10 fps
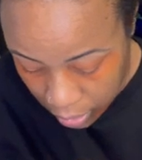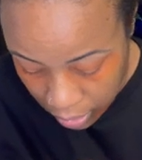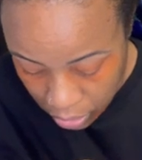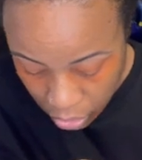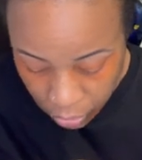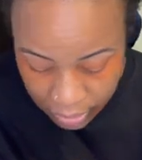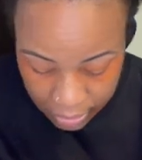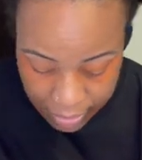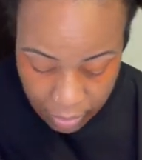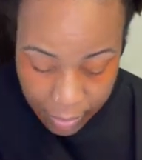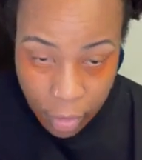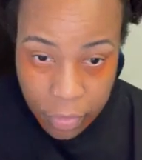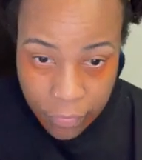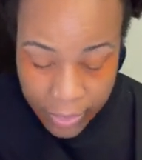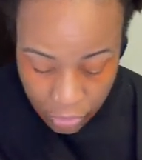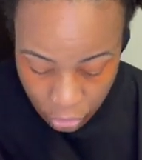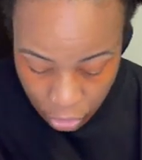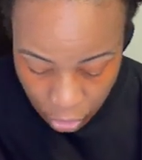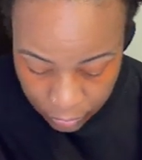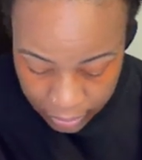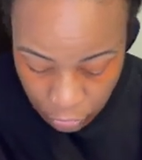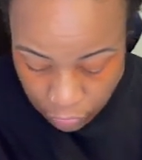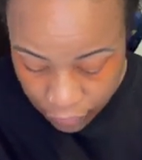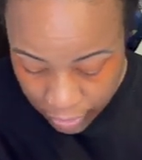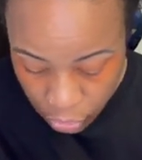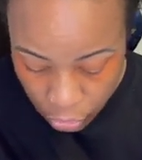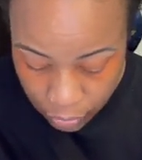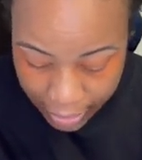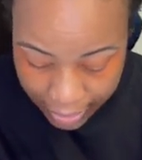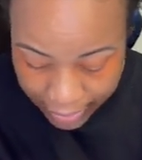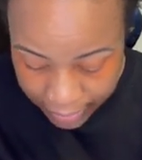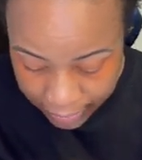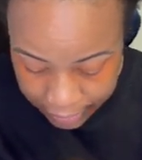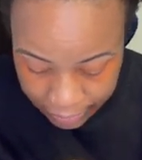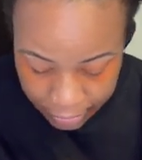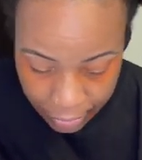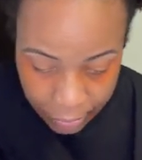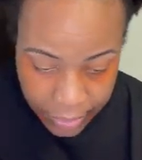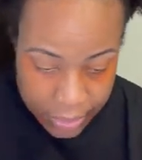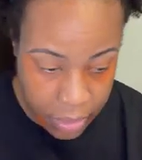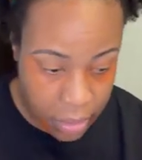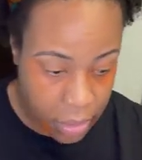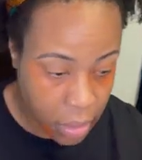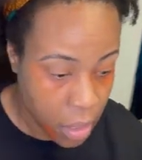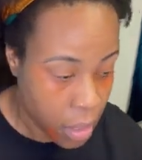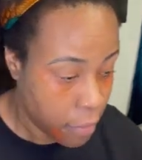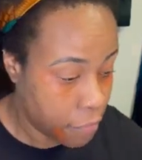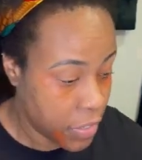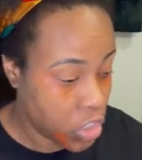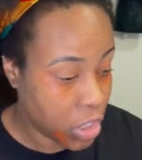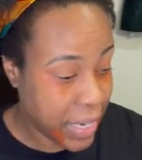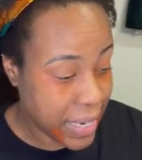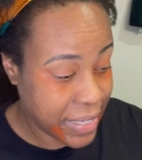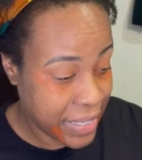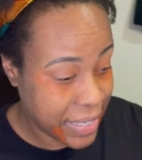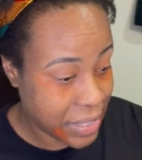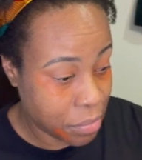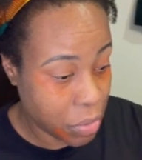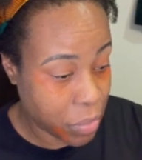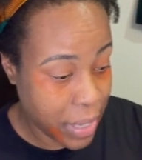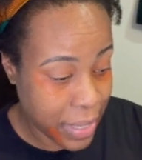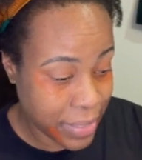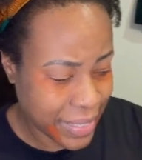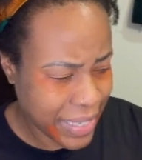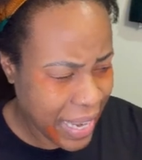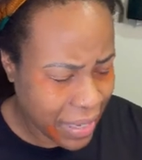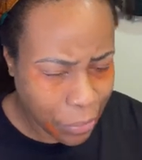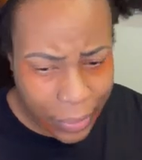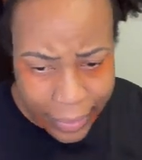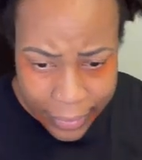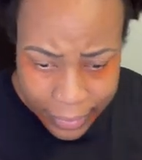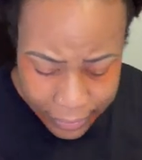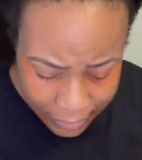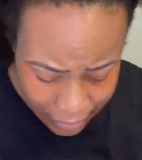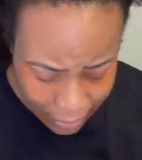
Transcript: because it is about revenge. Is revenge okay? Is vigilanteism okay? Because that's kind of what it is.